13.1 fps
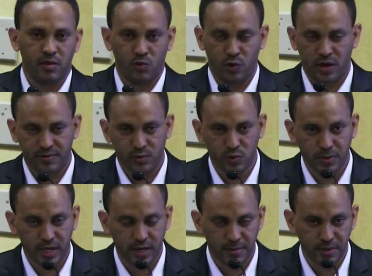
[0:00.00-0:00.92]
We have 2
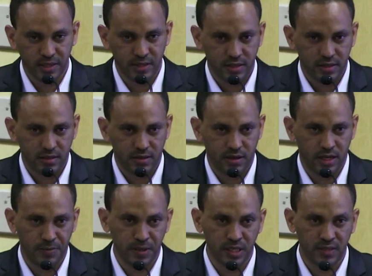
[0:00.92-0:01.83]
variables, the
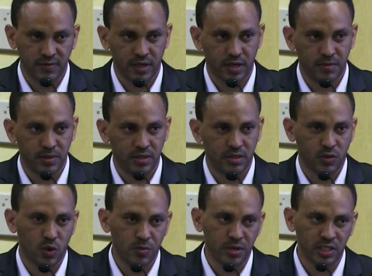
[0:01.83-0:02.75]
dependent variables, the
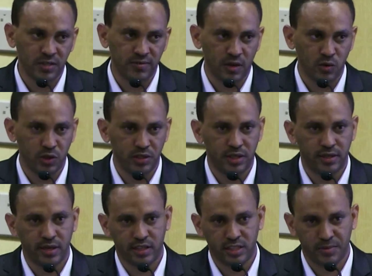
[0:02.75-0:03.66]
comprehensive knowledge and
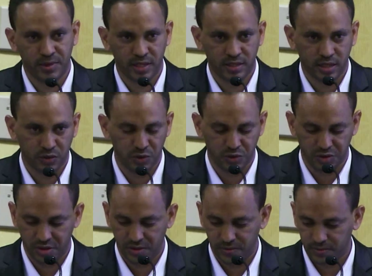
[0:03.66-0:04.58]
the acceptance attitude.